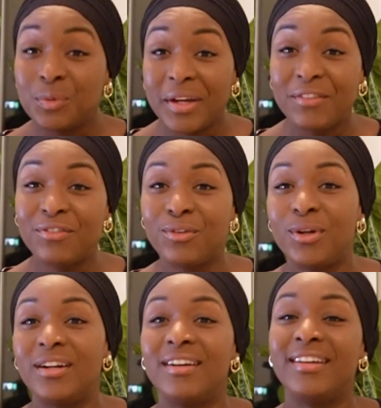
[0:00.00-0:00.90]
wait
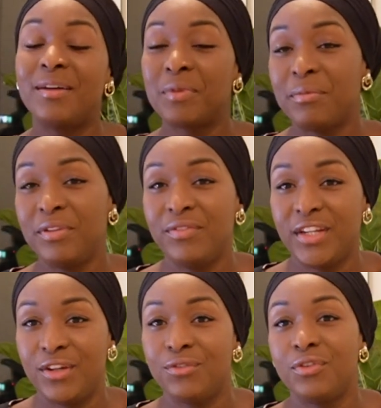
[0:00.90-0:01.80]
for an upcoming
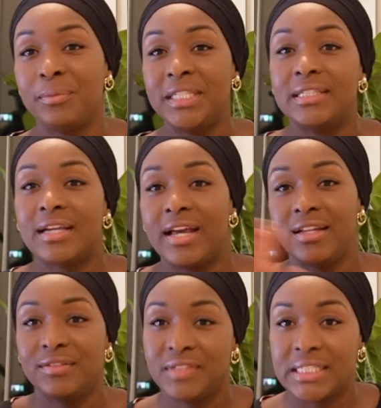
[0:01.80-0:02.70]
video for me to kind
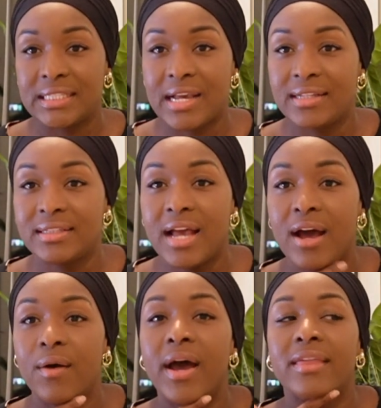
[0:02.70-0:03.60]
of discuss
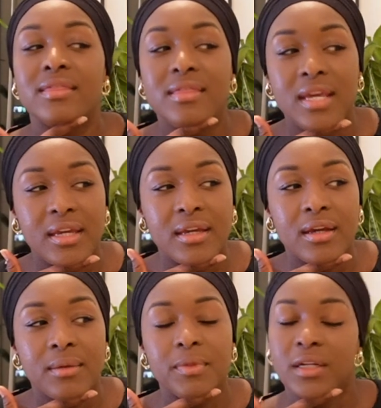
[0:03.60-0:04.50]
how I think
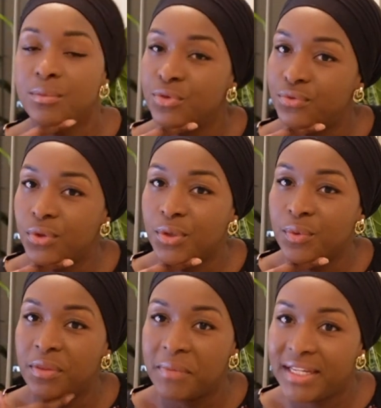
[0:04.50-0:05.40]
I'm gonna move forward
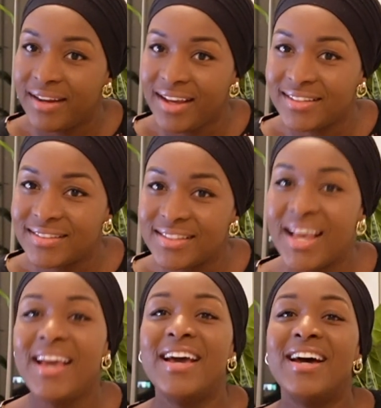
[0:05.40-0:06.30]
with Make Nines
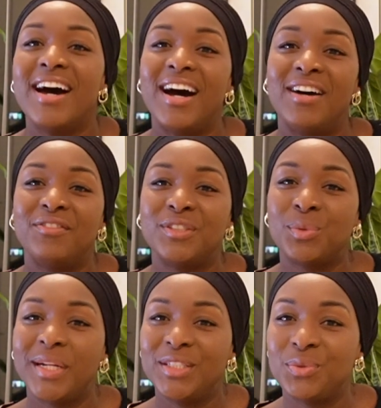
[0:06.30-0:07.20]
for
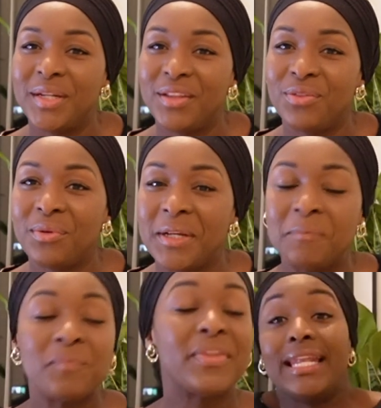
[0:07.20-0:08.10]
2023.